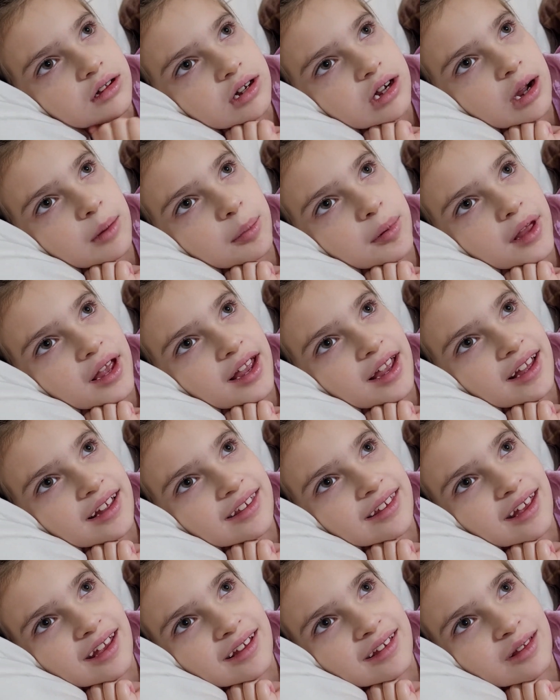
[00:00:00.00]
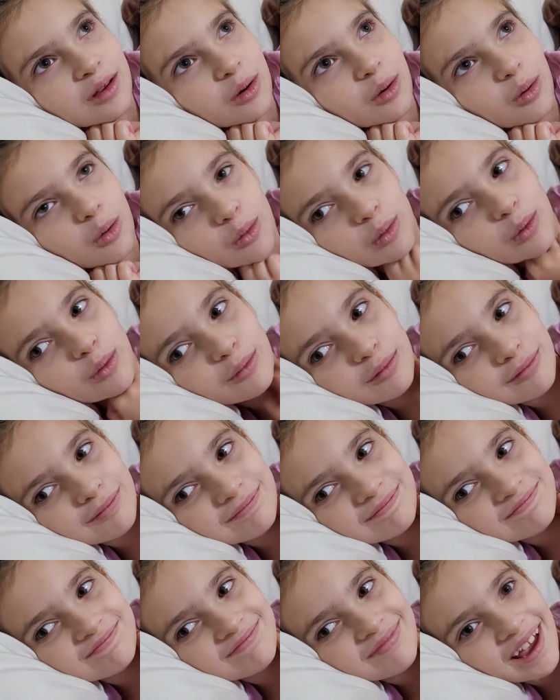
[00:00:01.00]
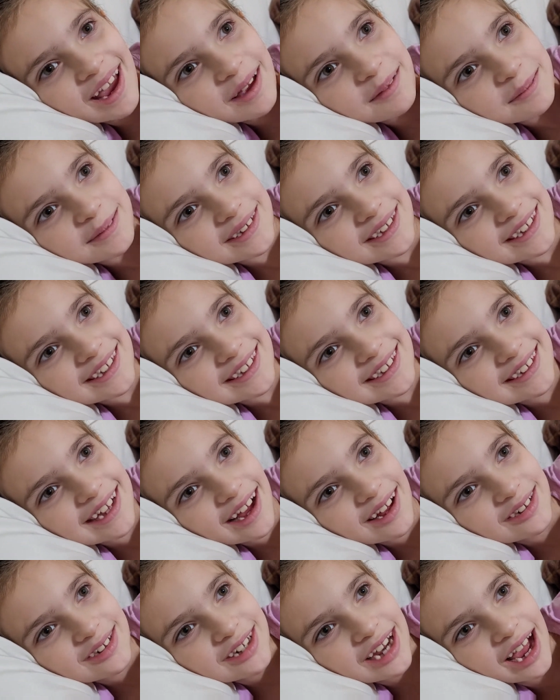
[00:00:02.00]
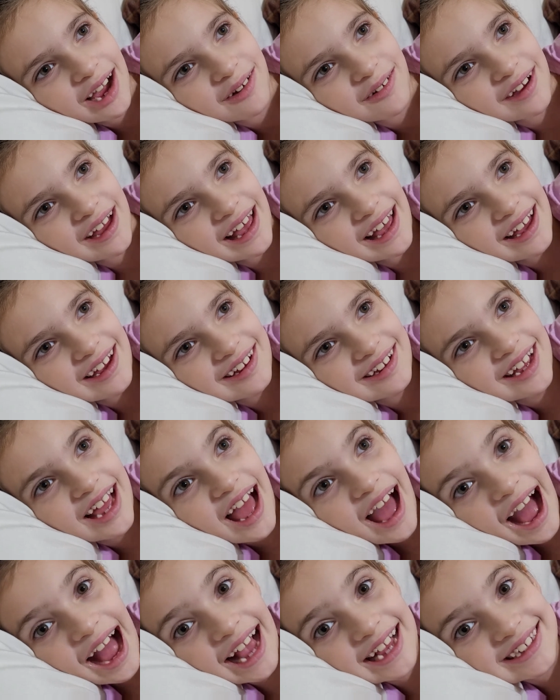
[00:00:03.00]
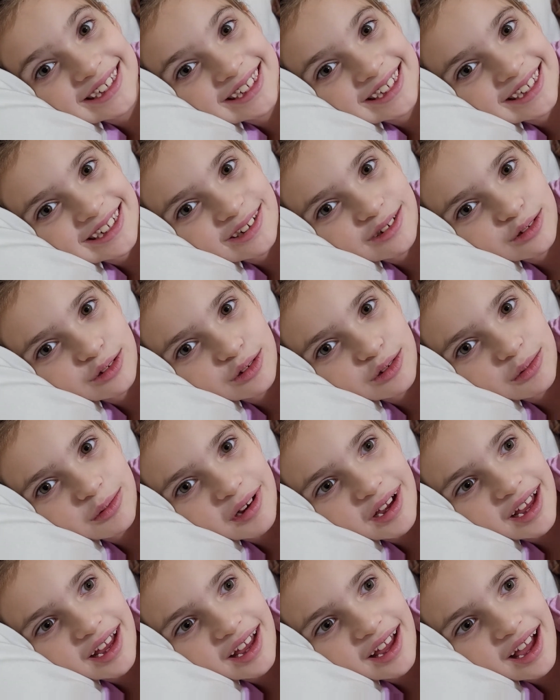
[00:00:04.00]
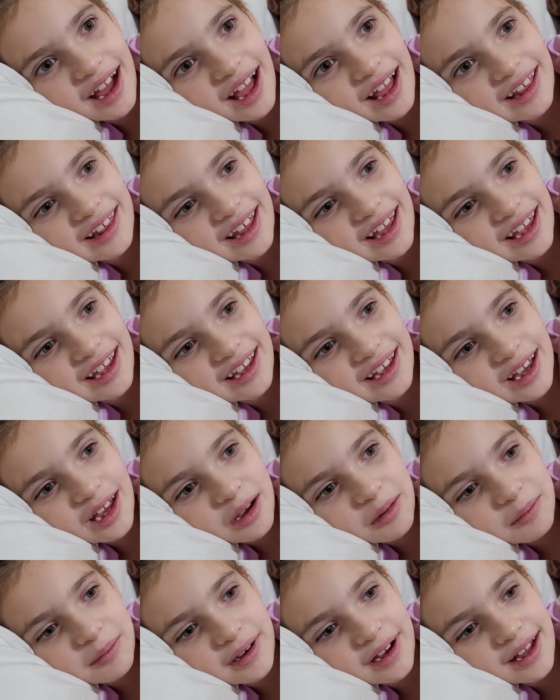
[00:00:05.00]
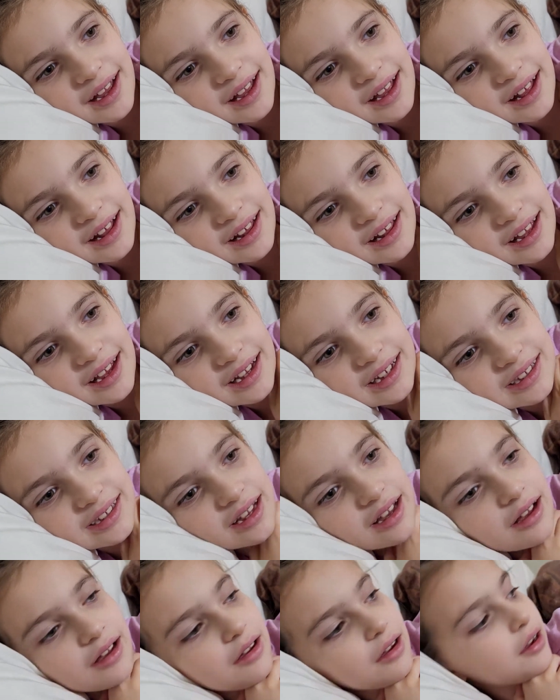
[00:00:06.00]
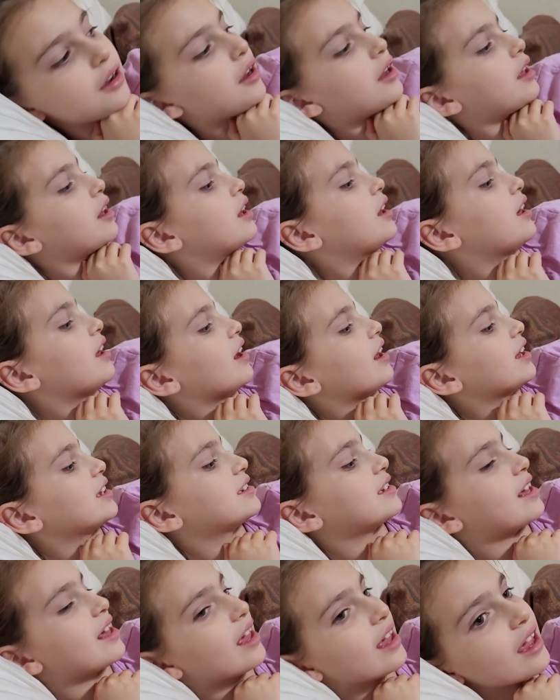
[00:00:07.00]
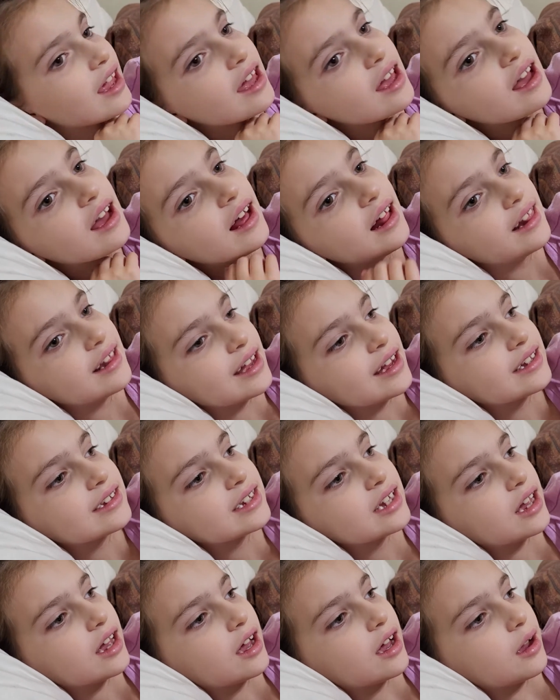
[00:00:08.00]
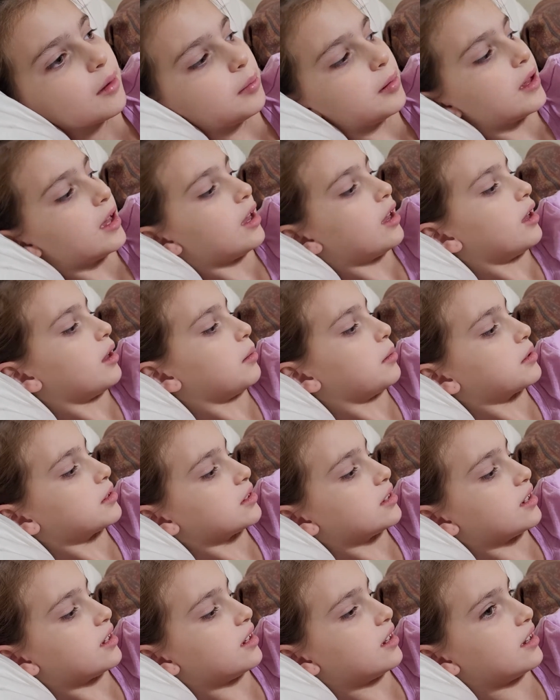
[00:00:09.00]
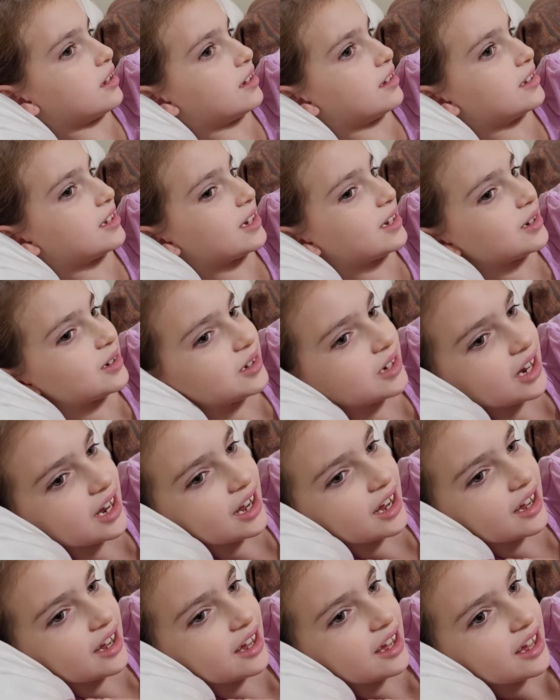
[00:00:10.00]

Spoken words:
I played like the whole Hamilton soundtrack route. I still do it. I like put Alexa on and I say like, Alexa, play Hamilton soundtrack.